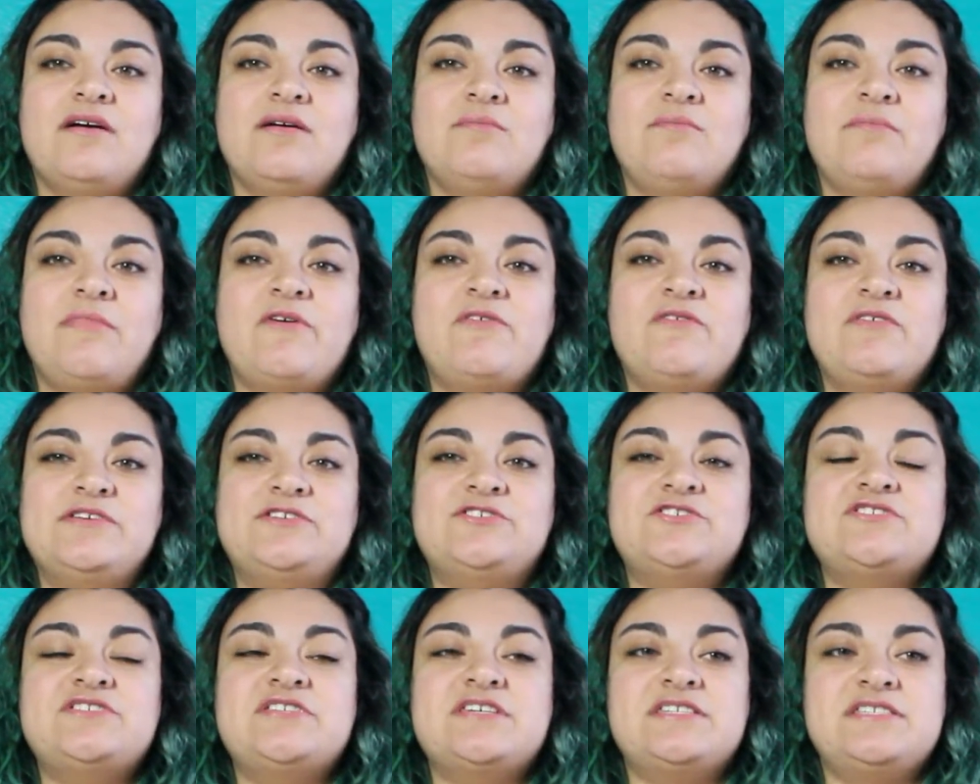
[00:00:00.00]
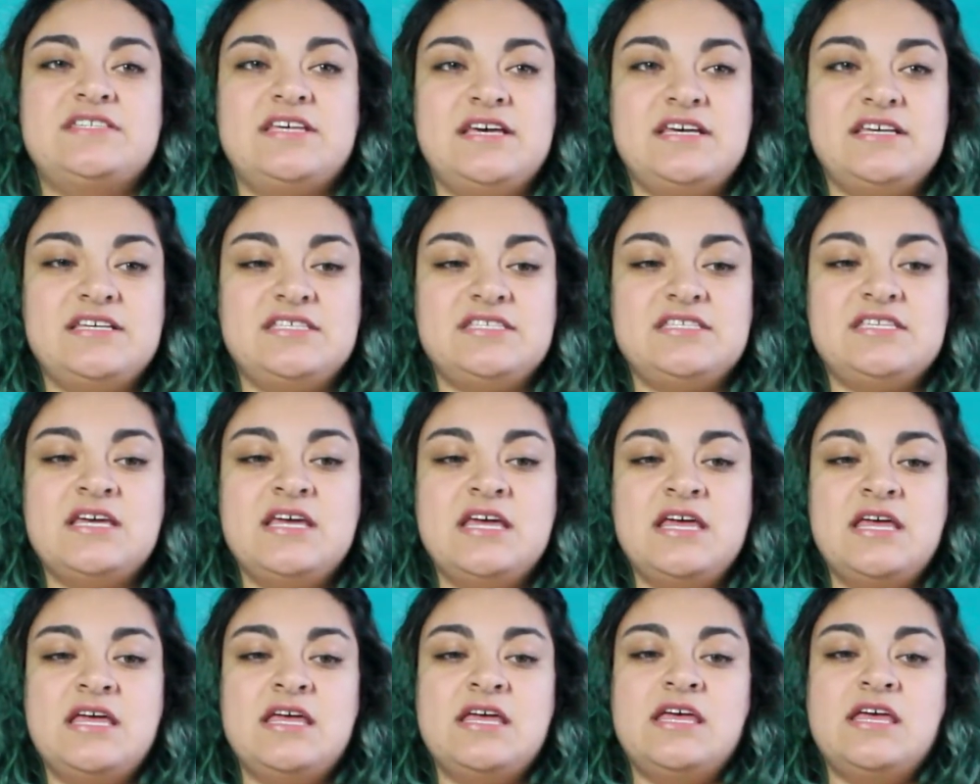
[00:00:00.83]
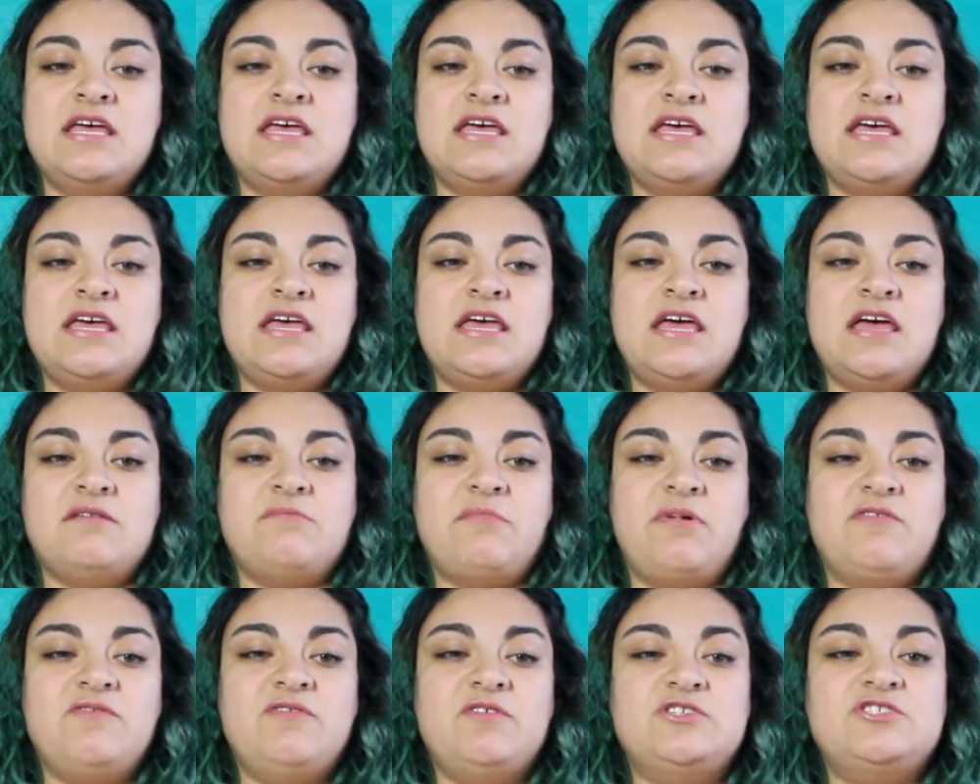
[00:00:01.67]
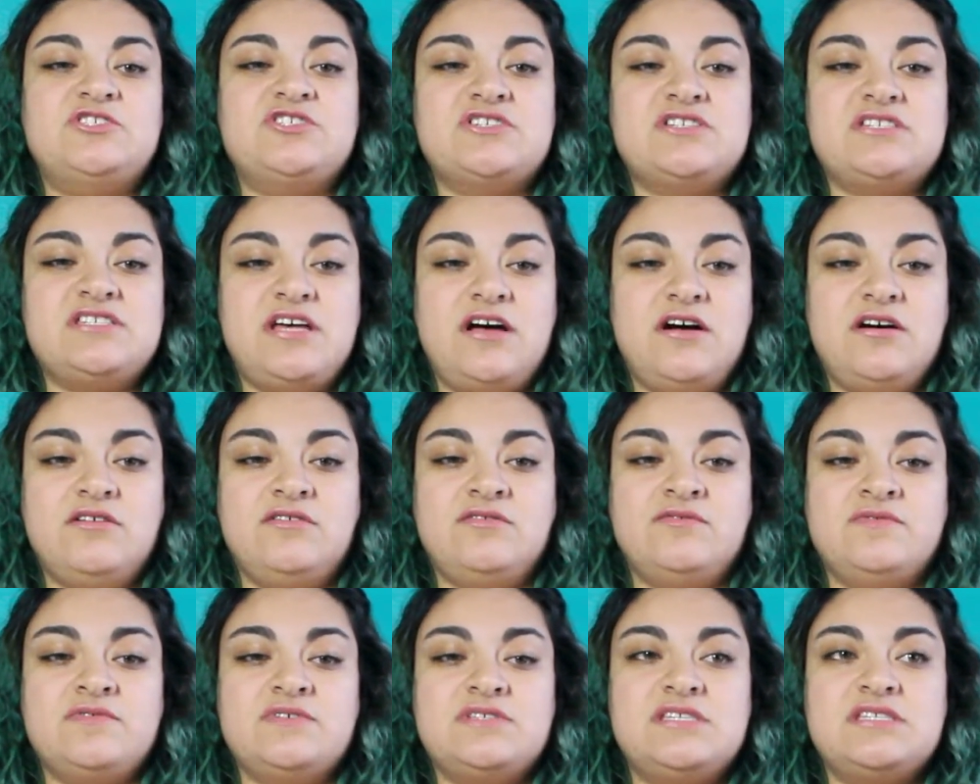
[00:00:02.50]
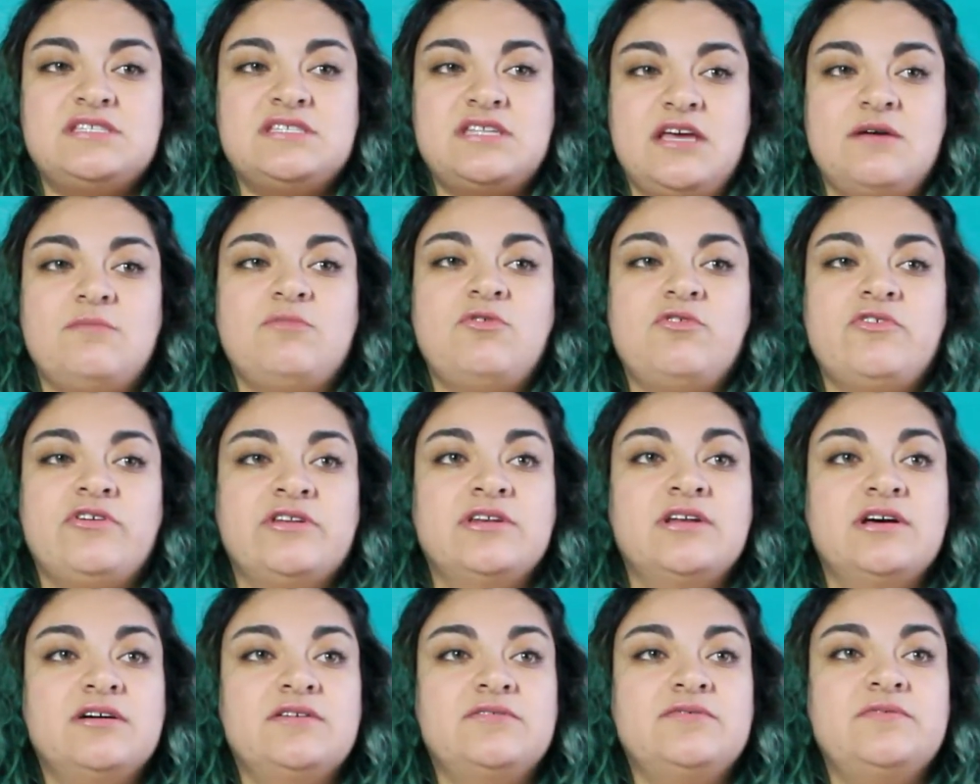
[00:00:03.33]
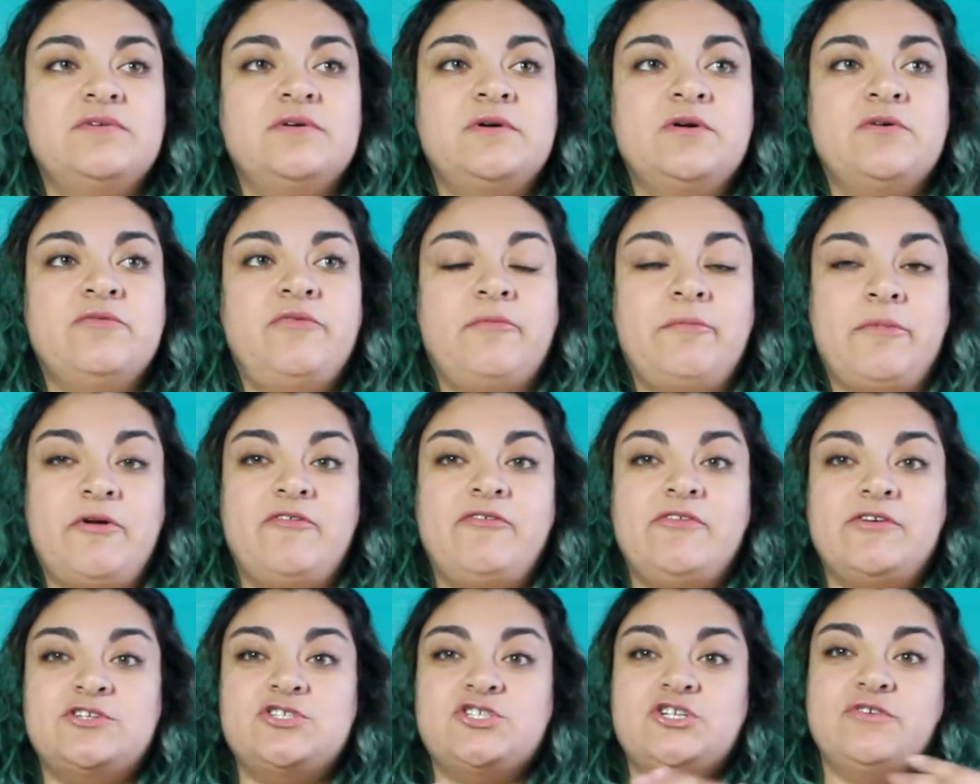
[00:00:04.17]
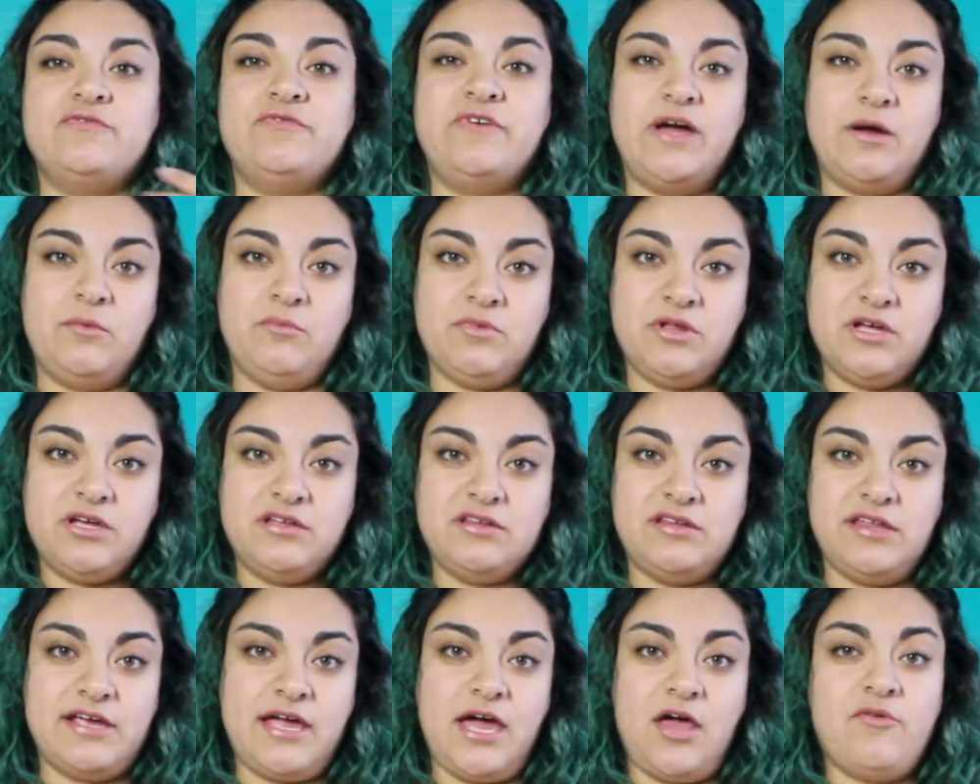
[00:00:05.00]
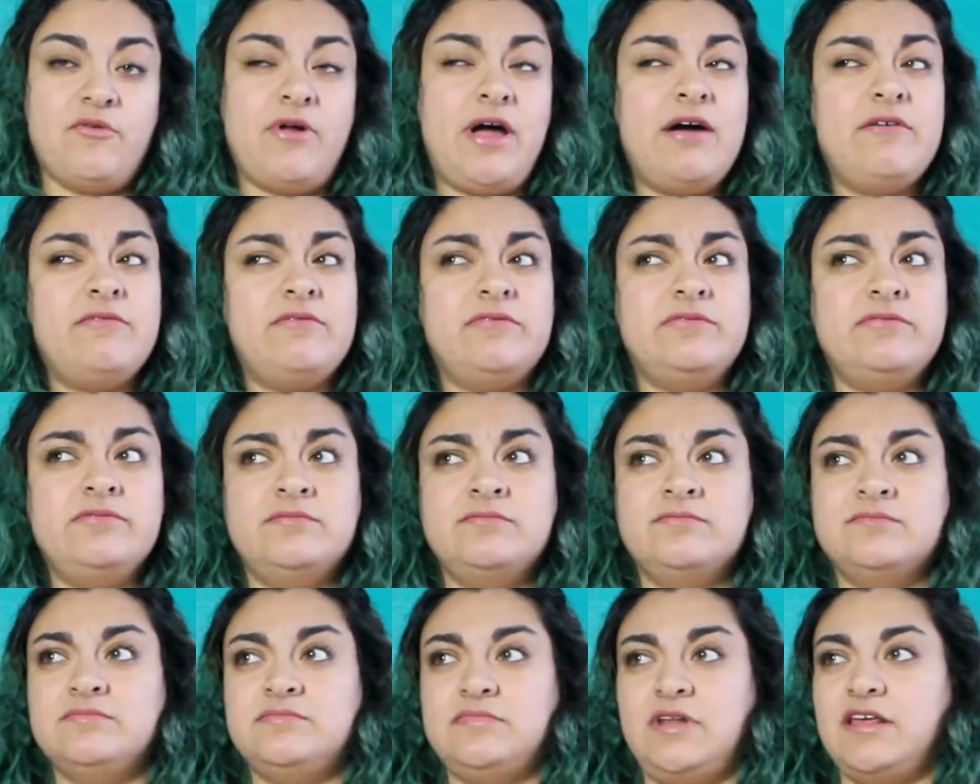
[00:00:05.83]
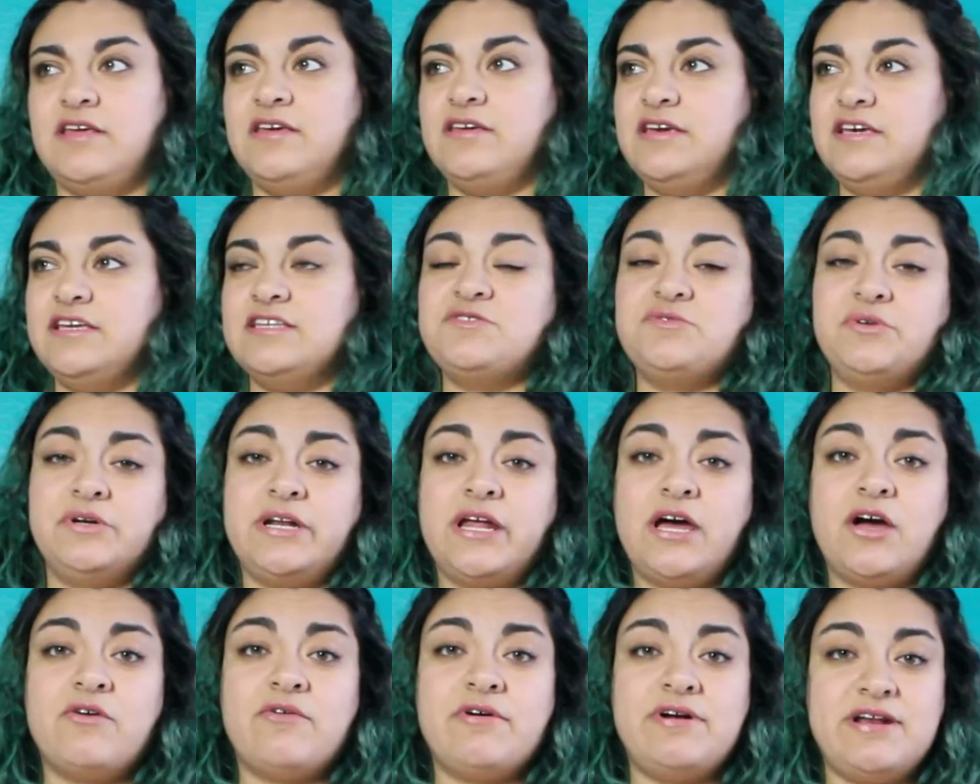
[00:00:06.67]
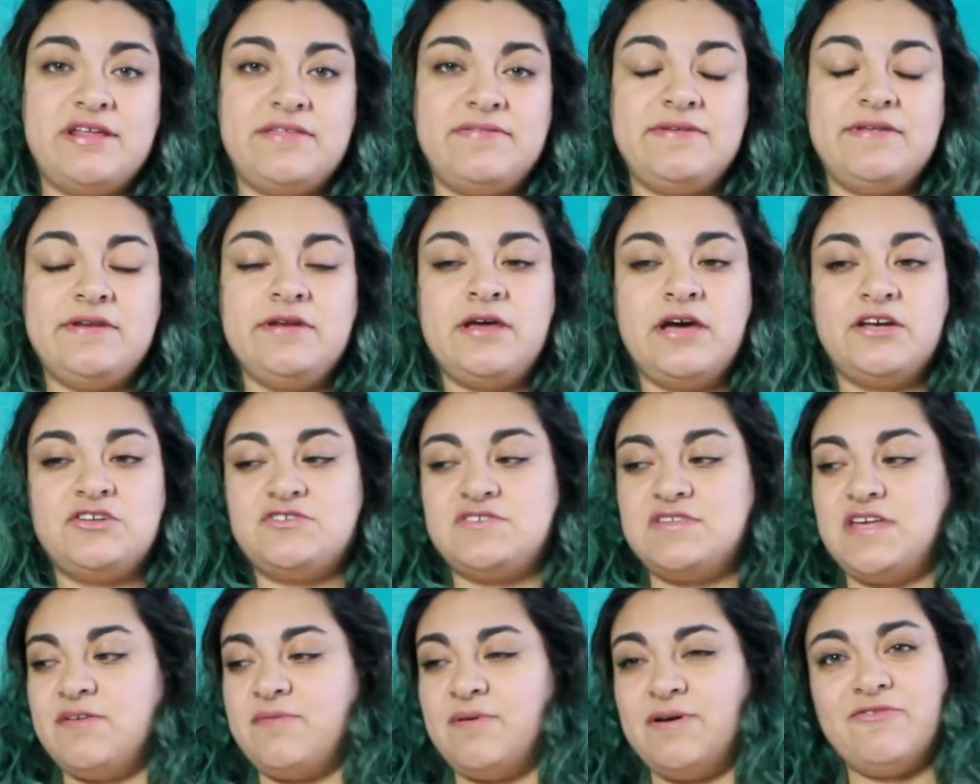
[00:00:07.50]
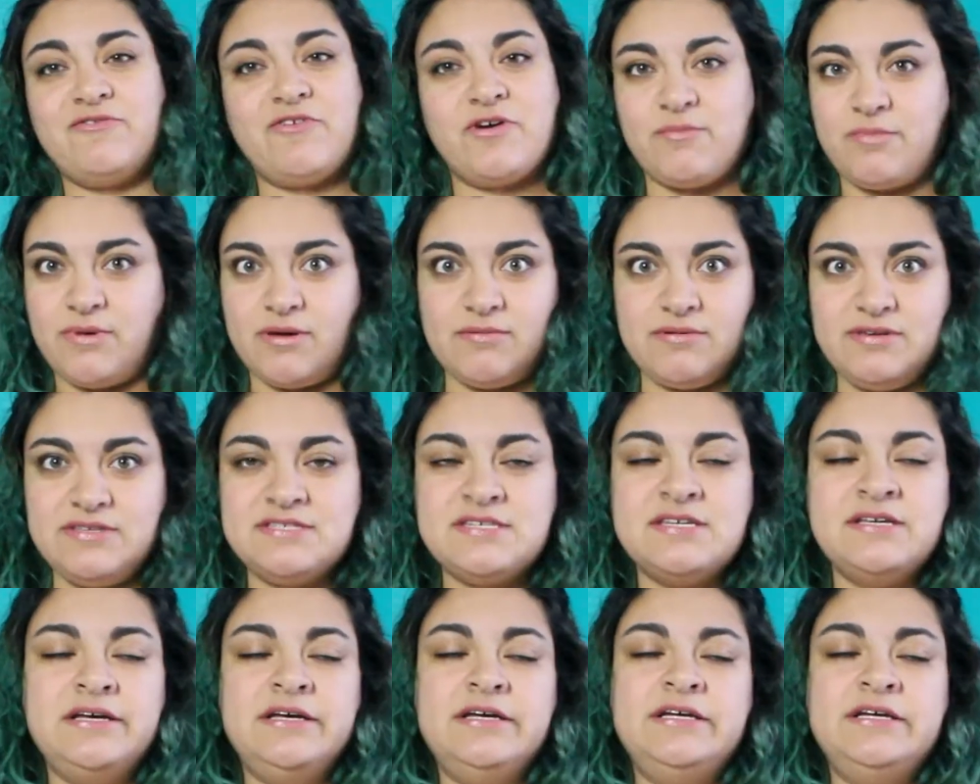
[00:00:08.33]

my future success and my future self stable enough for my future family. Like I don't have like kids right now or anything, I just have my fur babies,